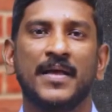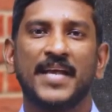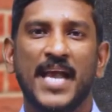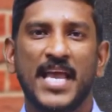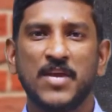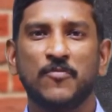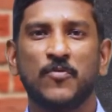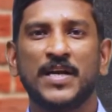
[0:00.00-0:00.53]

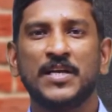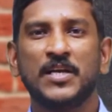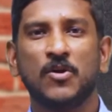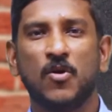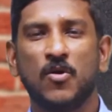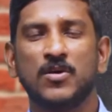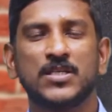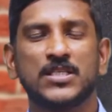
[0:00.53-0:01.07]
anyone
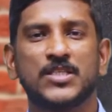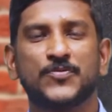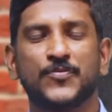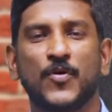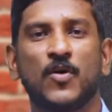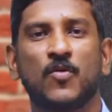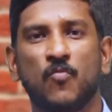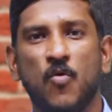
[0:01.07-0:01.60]
knows
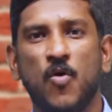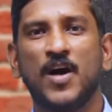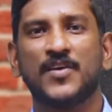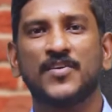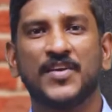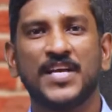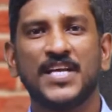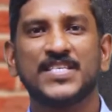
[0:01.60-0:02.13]
for
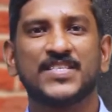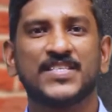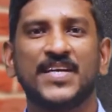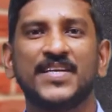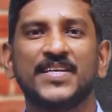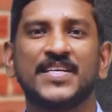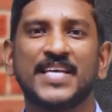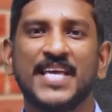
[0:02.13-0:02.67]
what
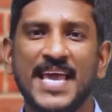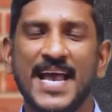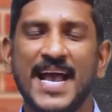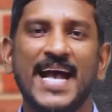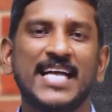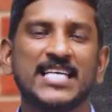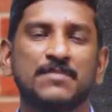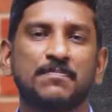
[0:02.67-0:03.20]
reason he
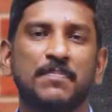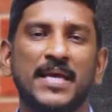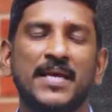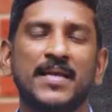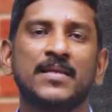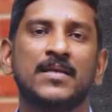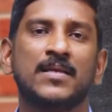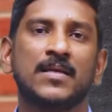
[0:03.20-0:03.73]
has
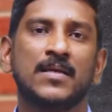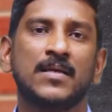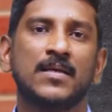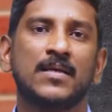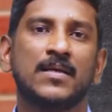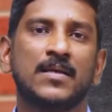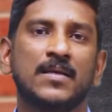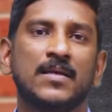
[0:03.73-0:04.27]
been
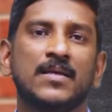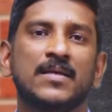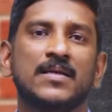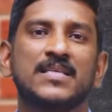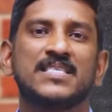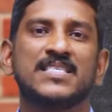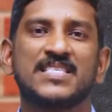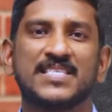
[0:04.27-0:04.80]

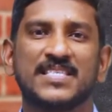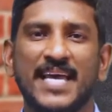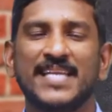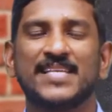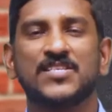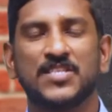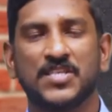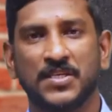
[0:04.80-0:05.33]

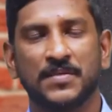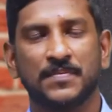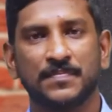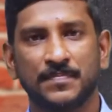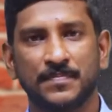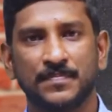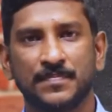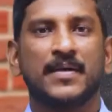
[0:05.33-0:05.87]
sent.
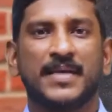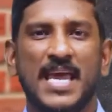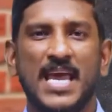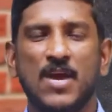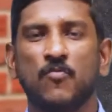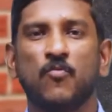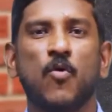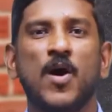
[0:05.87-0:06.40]

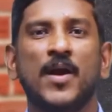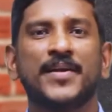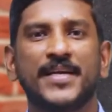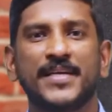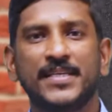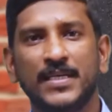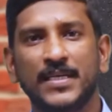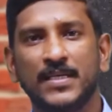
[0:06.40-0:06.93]
He
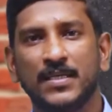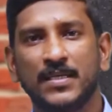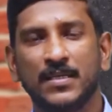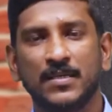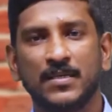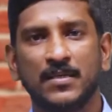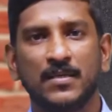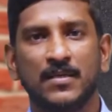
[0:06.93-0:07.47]
wanted
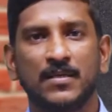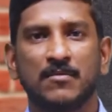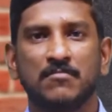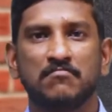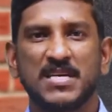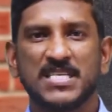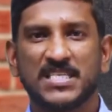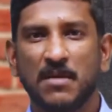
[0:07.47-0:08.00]

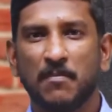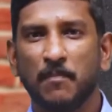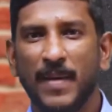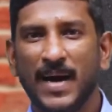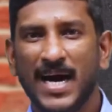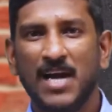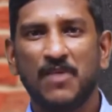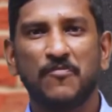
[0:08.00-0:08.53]
Mr.
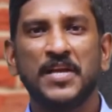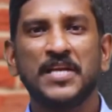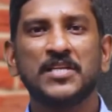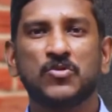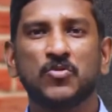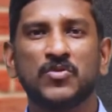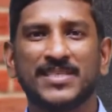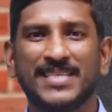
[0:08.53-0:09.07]

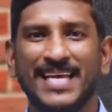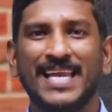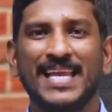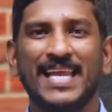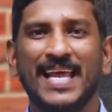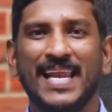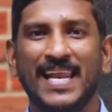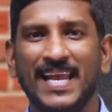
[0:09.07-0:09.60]
Baldwin to
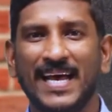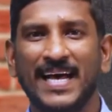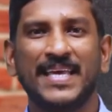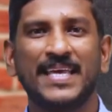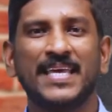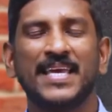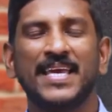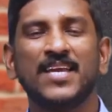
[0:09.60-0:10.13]
tell a
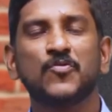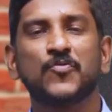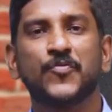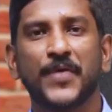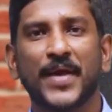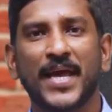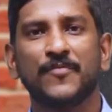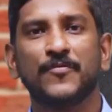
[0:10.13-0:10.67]
lie in
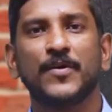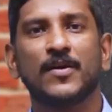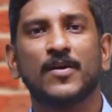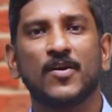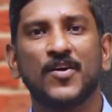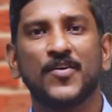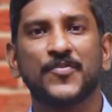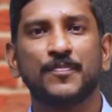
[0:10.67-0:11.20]
favor
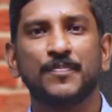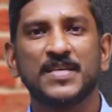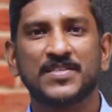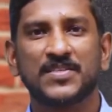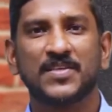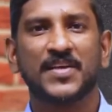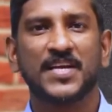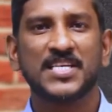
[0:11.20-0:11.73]
of Mr.